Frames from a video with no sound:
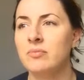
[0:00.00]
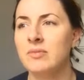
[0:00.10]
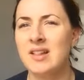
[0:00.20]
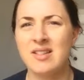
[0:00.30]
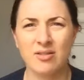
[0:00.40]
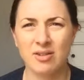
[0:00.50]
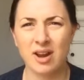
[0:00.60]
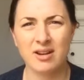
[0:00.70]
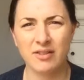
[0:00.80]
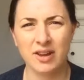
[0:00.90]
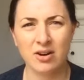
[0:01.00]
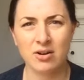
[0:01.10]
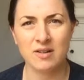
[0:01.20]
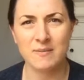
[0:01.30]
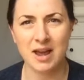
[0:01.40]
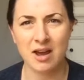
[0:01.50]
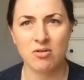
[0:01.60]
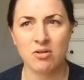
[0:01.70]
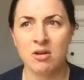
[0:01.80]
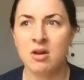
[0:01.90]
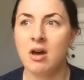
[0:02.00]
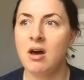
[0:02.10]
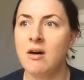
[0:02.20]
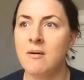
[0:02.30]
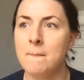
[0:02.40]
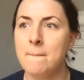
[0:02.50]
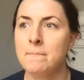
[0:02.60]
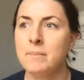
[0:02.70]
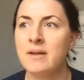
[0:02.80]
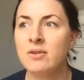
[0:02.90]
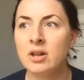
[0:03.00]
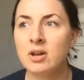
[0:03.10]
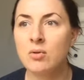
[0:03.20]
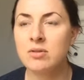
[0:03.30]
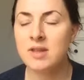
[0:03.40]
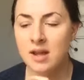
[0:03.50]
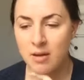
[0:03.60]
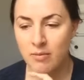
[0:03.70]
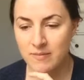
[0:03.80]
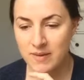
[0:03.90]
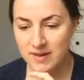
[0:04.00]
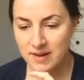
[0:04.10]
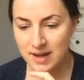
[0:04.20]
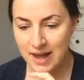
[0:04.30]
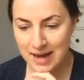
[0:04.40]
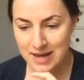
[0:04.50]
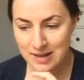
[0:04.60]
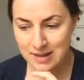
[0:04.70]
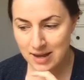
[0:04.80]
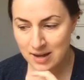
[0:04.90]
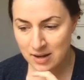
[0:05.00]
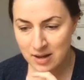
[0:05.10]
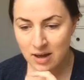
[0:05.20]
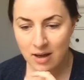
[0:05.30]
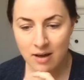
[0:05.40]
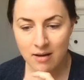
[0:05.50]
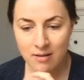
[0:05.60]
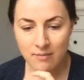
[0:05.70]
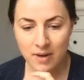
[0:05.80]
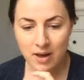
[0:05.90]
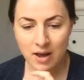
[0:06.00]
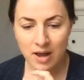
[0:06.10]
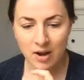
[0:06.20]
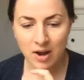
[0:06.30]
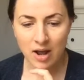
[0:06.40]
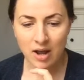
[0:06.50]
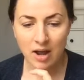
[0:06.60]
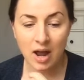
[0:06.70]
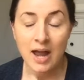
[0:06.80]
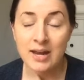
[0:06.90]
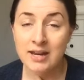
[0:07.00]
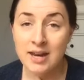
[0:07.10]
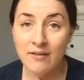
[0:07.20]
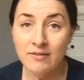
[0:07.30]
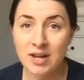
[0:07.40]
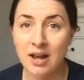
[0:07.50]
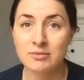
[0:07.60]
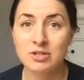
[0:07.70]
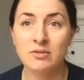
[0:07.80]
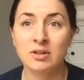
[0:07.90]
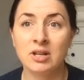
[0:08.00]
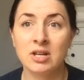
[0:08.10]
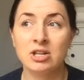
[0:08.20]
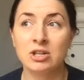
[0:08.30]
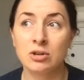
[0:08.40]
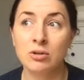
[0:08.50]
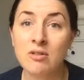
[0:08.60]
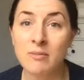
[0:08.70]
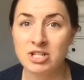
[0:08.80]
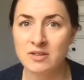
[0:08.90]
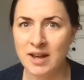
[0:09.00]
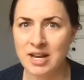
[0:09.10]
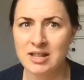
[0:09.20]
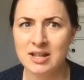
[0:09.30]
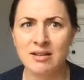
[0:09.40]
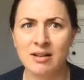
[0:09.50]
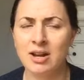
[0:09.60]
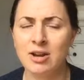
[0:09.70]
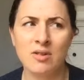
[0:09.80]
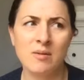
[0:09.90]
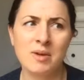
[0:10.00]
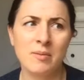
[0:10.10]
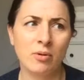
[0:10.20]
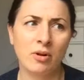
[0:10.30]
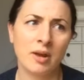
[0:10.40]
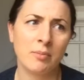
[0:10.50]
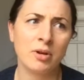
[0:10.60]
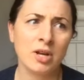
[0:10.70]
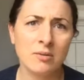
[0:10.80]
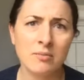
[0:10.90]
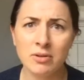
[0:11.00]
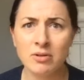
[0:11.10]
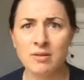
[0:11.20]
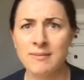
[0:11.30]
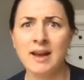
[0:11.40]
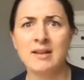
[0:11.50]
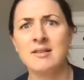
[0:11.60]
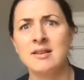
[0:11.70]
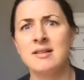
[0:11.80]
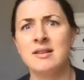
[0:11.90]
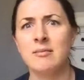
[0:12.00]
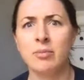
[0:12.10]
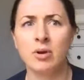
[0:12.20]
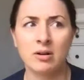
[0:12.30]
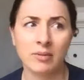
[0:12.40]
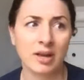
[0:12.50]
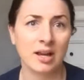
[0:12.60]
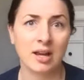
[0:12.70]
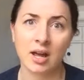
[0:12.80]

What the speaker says: that still kind of like irks me out. But I really don't think I was missing anything. I didn't have time to really use much of anything. Like I know some people are like, bring a computer and magazines and a book. I'm like,